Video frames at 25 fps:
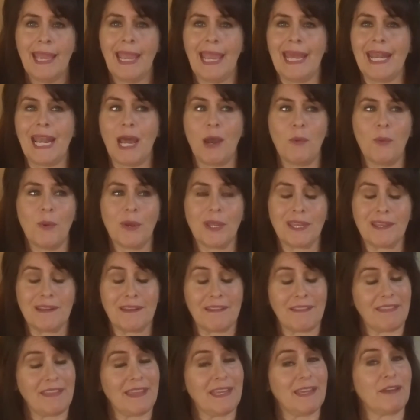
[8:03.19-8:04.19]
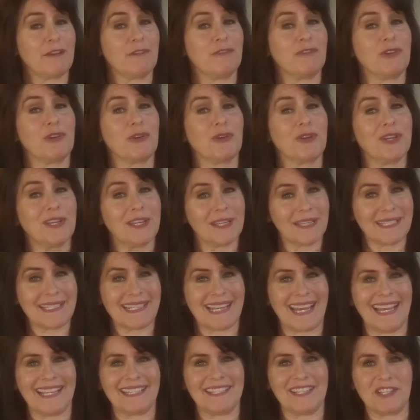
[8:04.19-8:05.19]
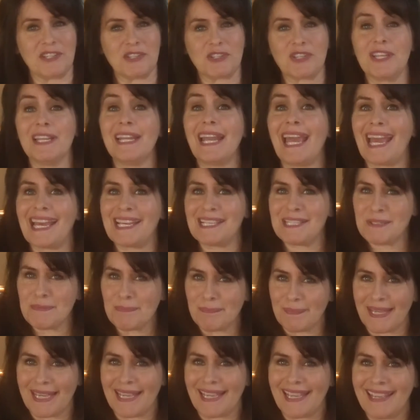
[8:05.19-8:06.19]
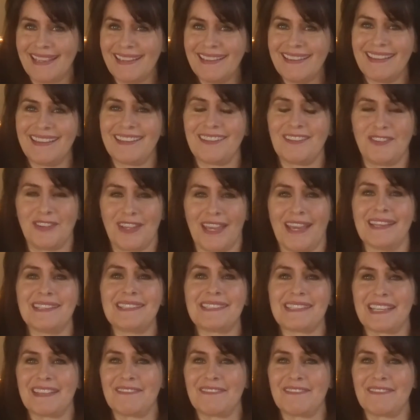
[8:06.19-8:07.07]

And I want you to think of your good dietitian as me, because yes,